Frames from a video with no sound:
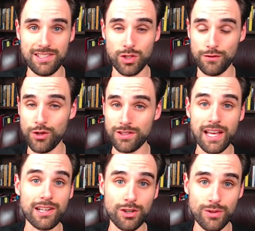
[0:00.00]
So if you're a
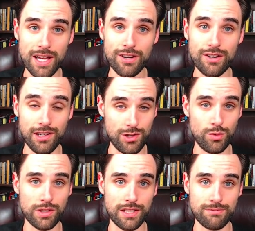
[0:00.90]
technical writer and you
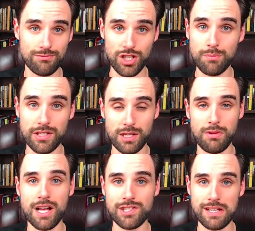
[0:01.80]
want to jump into the
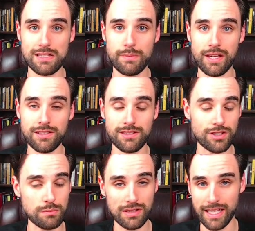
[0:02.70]
blockchain space,
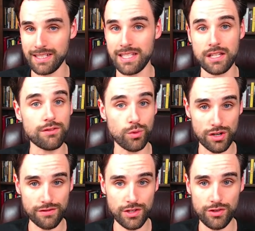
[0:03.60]
there's plenty of
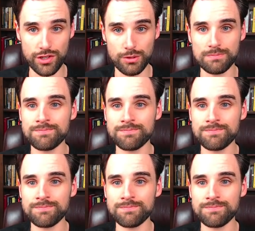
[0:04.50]
work for you to do.